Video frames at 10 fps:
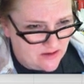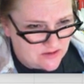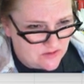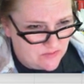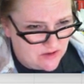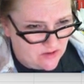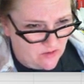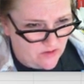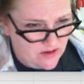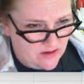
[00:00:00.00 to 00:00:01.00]
So I'm going to
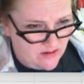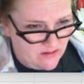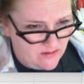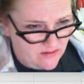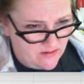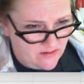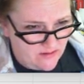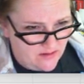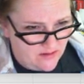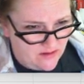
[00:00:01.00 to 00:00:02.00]
go here
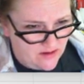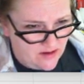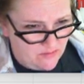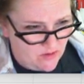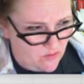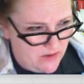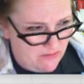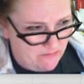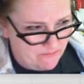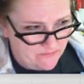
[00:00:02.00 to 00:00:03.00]
and I'm going to go beep.